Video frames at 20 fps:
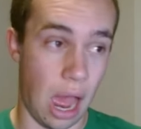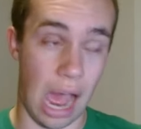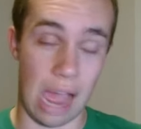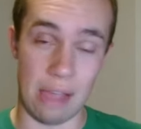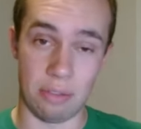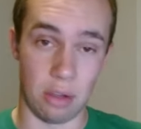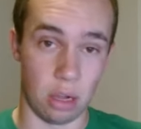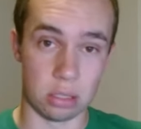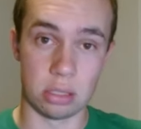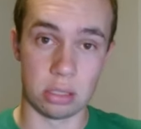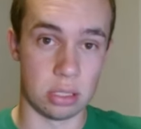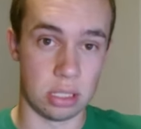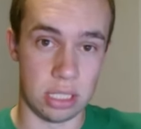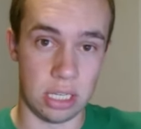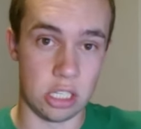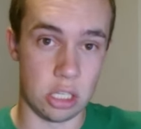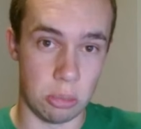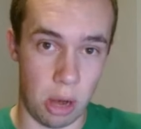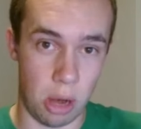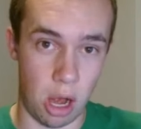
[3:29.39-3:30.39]
I've also
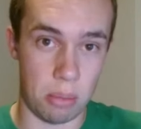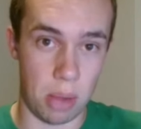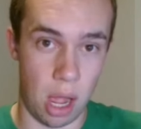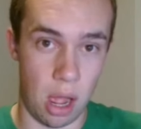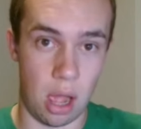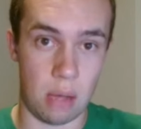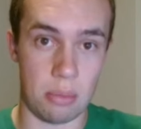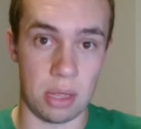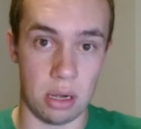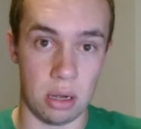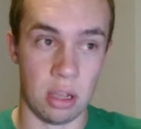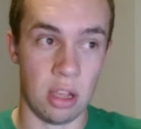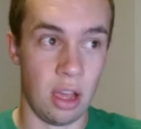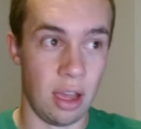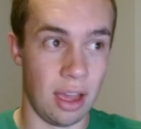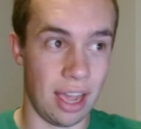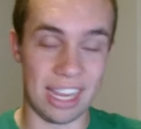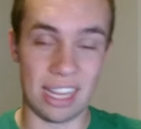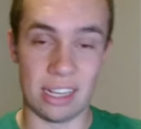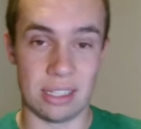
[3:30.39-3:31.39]
seen Jabbar Muhammad
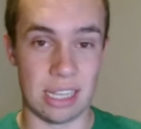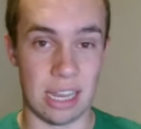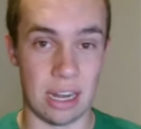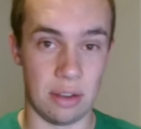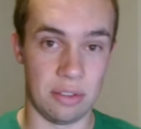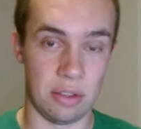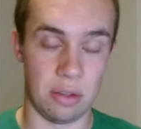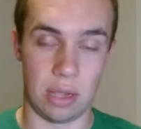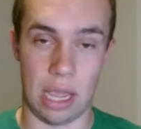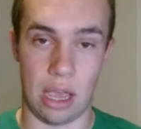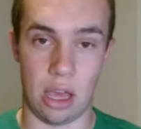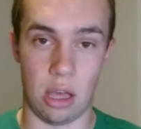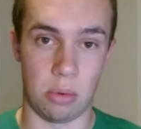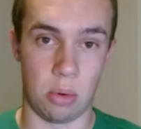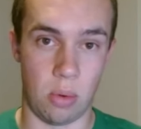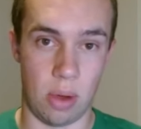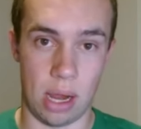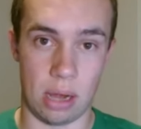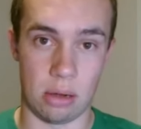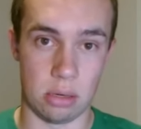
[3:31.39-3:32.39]
against NFL
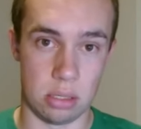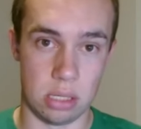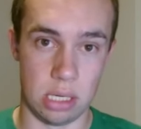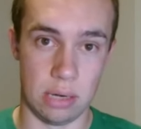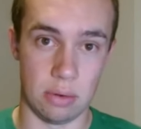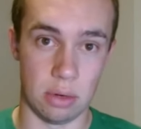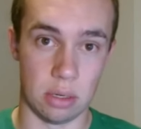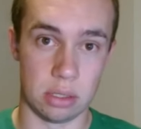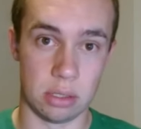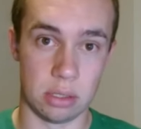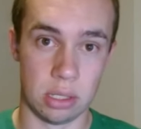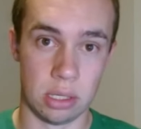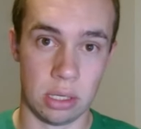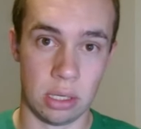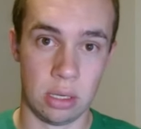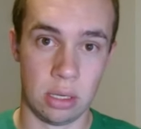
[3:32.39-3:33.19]
caliber wide receivers.